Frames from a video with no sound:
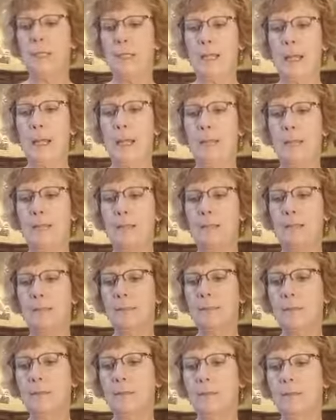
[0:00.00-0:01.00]
it
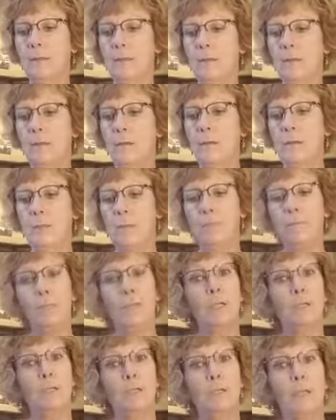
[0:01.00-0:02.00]
has the
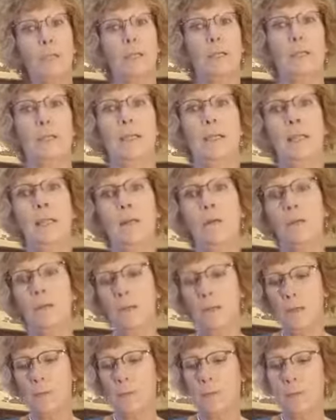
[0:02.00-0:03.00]
milk, and I don't
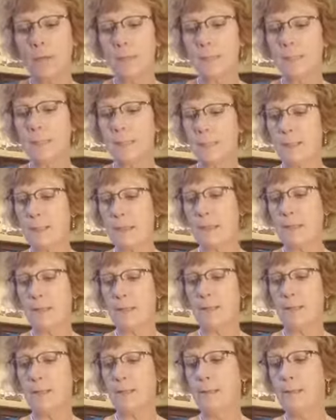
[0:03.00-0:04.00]
want to waste that.
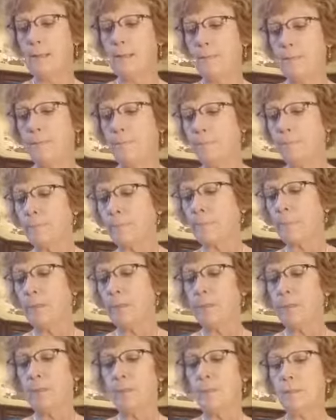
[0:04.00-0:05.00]

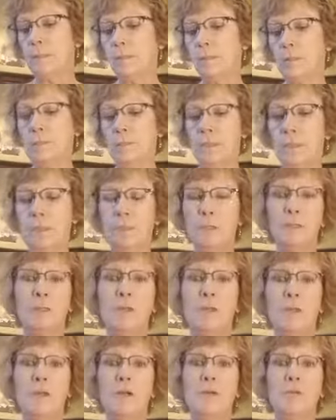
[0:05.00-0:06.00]
So years
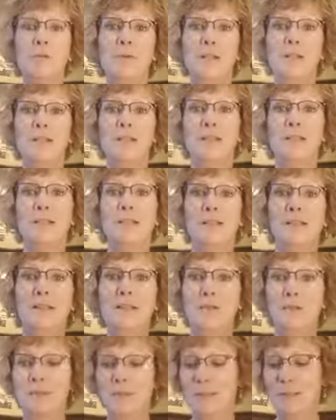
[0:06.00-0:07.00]
ago when
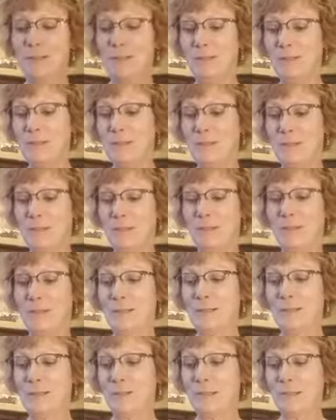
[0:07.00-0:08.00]
Jessica was little, my
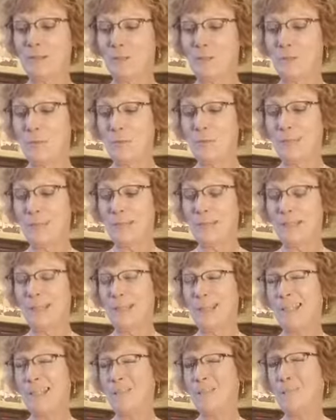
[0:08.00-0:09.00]
daughter's now
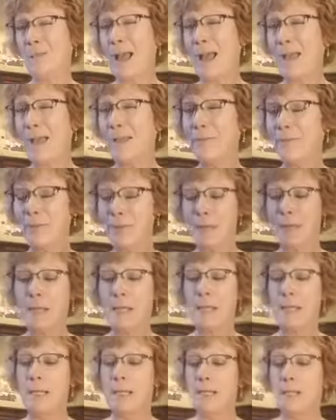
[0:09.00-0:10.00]
25,
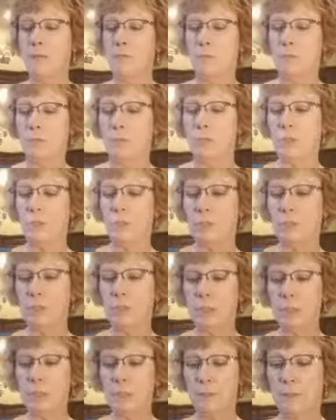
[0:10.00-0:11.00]
when she was
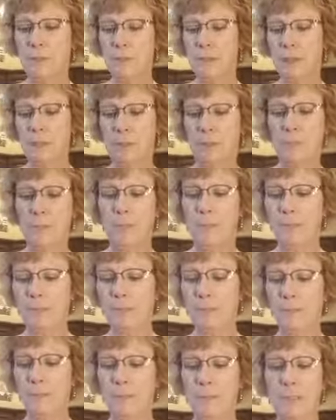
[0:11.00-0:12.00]
younger and had
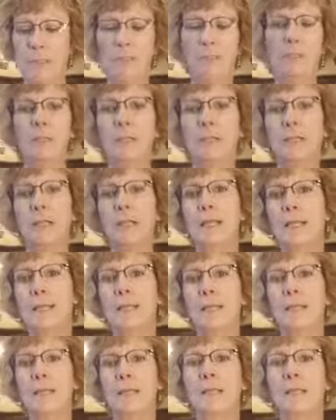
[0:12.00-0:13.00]
braces, we started
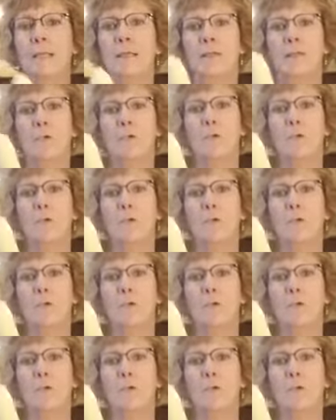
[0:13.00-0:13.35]
cutting the